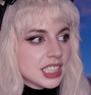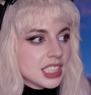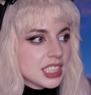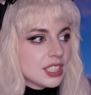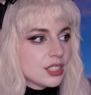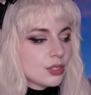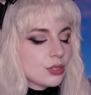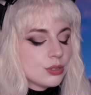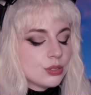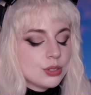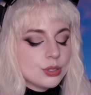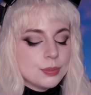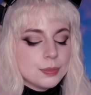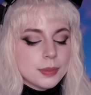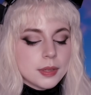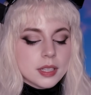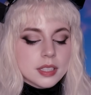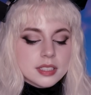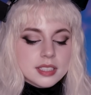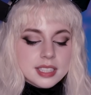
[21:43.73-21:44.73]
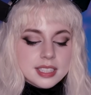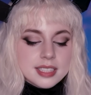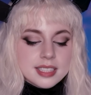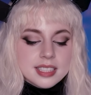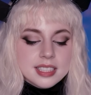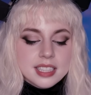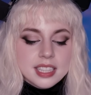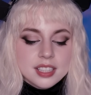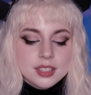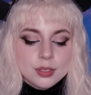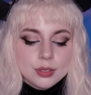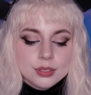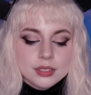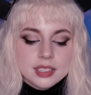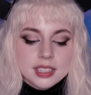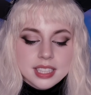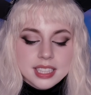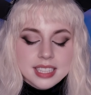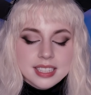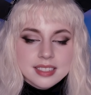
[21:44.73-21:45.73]
I don't do parties and I don't
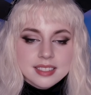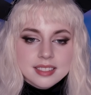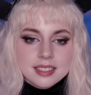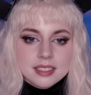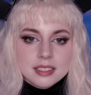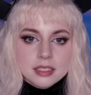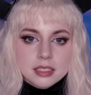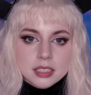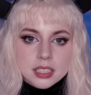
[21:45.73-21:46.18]
dance.